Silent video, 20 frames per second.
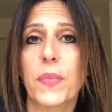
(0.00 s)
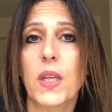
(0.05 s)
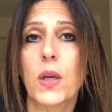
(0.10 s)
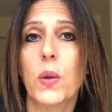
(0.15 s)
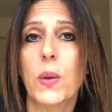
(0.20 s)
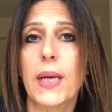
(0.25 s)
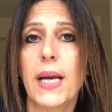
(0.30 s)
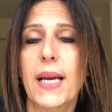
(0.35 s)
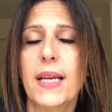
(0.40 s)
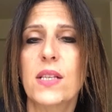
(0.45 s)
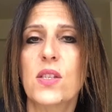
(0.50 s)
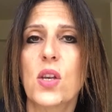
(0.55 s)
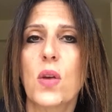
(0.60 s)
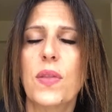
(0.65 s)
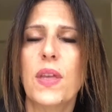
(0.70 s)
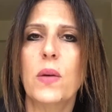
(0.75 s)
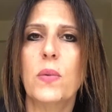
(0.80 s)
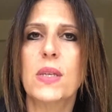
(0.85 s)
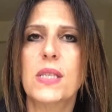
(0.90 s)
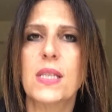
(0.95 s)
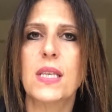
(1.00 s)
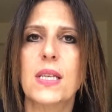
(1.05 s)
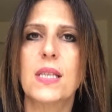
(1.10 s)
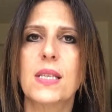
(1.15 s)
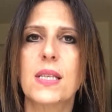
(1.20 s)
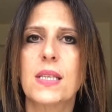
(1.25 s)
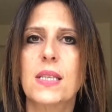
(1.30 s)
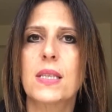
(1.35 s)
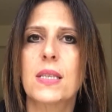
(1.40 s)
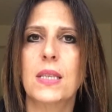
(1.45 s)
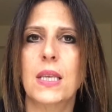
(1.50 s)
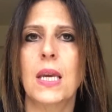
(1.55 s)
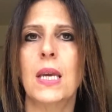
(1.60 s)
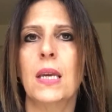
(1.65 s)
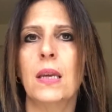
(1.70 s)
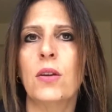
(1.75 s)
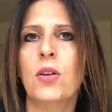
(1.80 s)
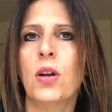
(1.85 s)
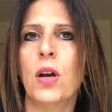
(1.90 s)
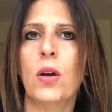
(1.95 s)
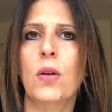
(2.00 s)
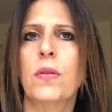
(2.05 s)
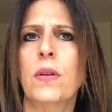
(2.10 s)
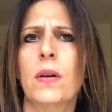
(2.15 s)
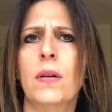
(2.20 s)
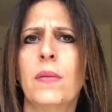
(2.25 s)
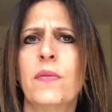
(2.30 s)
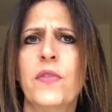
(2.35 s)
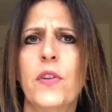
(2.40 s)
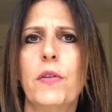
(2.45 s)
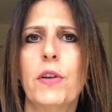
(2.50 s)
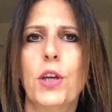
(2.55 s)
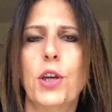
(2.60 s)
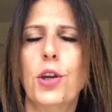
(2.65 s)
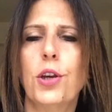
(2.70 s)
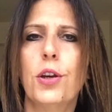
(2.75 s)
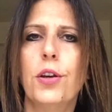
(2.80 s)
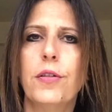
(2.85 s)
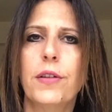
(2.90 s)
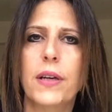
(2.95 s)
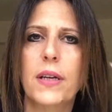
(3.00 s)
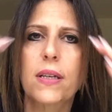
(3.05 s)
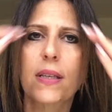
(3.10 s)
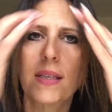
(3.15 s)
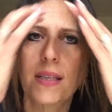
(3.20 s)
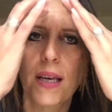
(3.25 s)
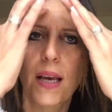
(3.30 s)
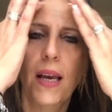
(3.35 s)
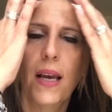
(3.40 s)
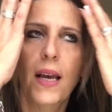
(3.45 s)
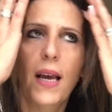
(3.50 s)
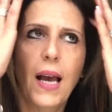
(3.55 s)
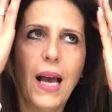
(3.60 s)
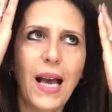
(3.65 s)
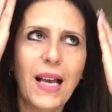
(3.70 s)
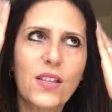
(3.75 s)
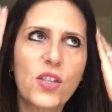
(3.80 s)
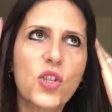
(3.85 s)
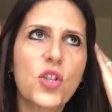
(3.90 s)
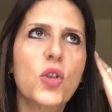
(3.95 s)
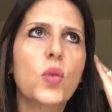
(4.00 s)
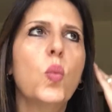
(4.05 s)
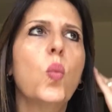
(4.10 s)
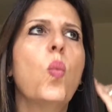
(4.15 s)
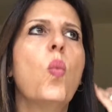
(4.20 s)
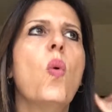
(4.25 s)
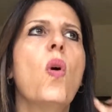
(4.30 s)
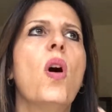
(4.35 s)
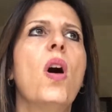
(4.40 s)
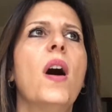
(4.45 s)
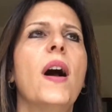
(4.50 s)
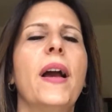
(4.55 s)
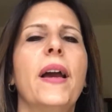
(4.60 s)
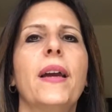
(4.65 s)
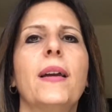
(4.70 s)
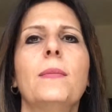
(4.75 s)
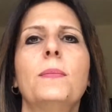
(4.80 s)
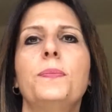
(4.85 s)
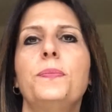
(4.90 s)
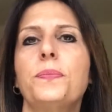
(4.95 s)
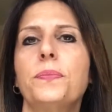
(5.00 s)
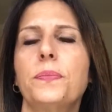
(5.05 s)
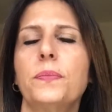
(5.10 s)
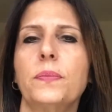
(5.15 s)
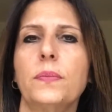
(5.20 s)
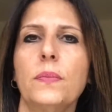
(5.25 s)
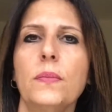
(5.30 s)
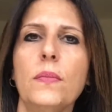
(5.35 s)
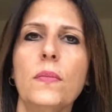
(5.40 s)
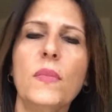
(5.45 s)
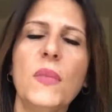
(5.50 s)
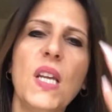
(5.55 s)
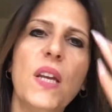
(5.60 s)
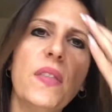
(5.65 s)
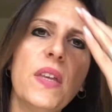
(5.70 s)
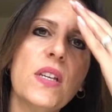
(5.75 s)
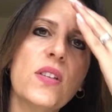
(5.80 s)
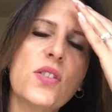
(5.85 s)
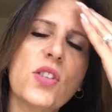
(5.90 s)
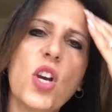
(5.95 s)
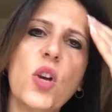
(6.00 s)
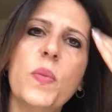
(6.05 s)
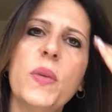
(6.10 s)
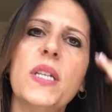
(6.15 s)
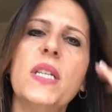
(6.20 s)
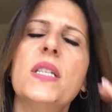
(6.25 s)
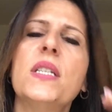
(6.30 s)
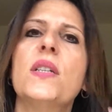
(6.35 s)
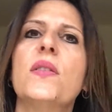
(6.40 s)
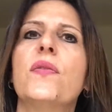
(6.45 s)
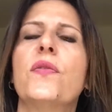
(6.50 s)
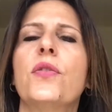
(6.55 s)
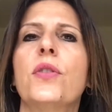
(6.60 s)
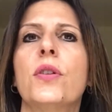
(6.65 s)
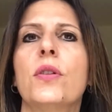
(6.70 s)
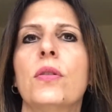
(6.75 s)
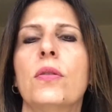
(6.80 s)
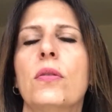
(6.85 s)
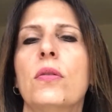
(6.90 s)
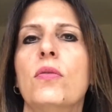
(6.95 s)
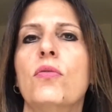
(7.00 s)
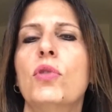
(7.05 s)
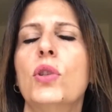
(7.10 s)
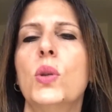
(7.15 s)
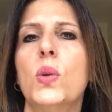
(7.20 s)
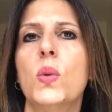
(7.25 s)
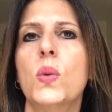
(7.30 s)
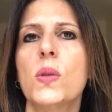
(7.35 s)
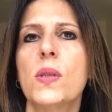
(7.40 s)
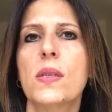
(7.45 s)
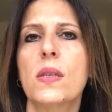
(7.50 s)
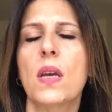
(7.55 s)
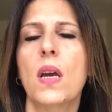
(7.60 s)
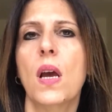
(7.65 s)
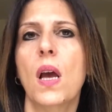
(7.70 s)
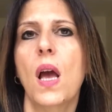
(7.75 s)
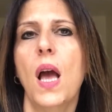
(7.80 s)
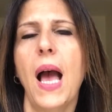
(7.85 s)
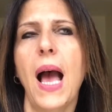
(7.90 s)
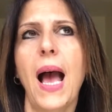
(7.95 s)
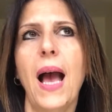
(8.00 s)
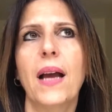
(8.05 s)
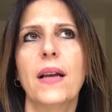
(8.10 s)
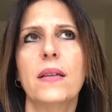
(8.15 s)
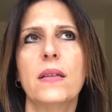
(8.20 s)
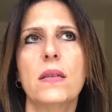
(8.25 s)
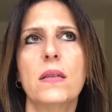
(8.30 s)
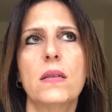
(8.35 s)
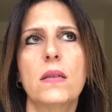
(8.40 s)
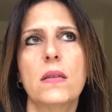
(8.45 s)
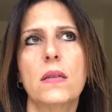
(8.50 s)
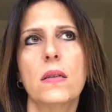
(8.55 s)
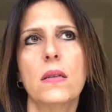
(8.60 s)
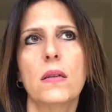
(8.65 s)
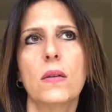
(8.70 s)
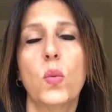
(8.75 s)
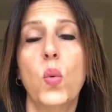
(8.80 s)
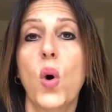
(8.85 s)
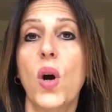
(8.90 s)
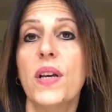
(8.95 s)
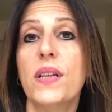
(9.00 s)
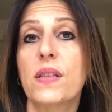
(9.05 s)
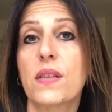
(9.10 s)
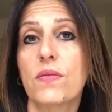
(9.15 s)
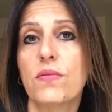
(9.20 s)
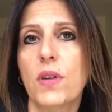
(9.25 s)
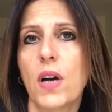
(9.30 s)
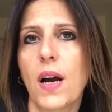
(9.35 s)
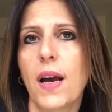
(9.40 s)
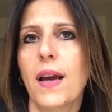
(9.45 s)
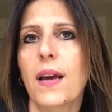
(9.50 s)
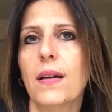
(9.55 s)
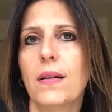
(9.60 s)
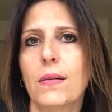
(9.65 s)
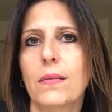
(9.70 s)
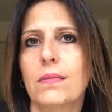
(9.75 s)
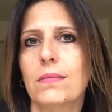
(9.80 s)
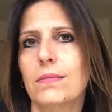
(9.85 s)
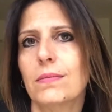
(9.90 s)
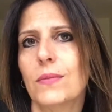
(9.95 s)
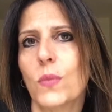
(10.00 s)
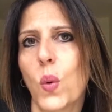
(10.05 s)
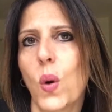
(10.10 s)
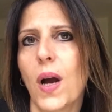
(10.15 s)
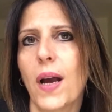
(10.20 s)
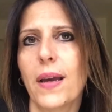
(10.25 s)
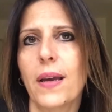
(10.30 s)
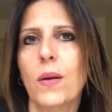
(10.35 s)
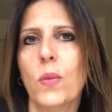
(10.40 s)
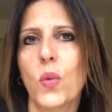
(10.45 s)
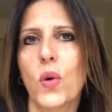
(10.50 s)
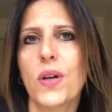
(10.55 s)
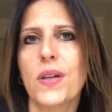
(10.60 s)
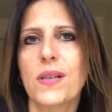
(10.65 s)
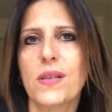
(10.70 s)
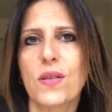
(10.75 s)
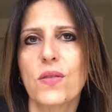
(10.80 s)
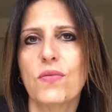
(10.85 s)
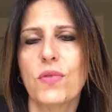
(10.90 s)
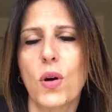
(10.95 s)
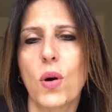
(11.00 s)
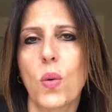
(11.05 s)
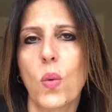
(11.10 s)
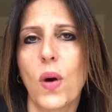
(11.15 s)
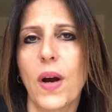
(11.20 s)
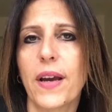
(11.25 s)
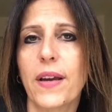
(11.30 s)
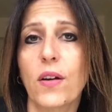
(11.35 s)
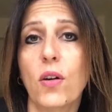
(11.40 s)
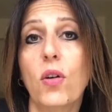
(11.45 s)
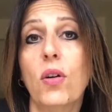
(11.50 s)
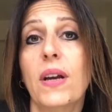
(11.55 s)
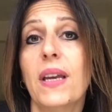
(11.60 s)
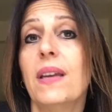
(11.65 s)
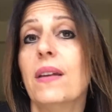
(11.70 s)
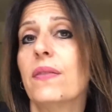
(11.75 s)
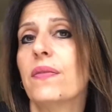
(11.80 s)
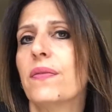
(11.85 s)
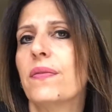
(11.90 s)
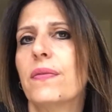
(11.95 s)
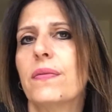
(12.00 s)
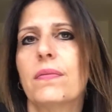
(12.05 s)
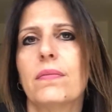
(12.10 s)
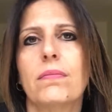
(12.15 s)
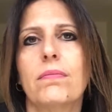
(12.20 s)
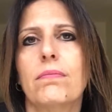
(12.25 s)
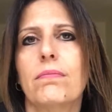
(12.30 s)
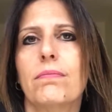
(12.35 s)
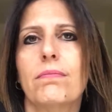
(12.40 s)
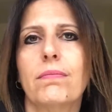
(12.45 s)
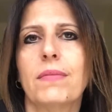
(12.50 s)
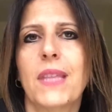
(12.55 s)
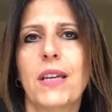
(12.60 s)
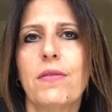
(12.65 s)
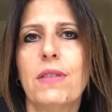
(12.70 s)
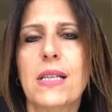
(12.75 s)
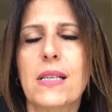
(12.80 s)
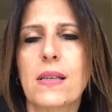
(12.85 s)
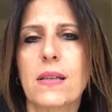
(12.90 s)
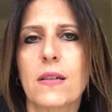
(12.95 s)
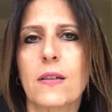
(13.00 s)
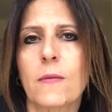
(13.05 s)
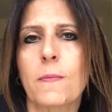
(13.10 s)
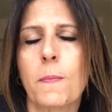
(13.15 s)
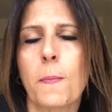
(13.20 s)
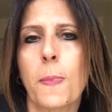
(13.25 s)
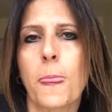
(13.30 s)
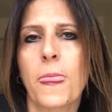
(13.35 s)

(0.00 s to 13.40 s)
Okay, so there was this thing, that I'm very curious as to why there's so many different rules and what is the right way and what is the wrong way, or if there isn't.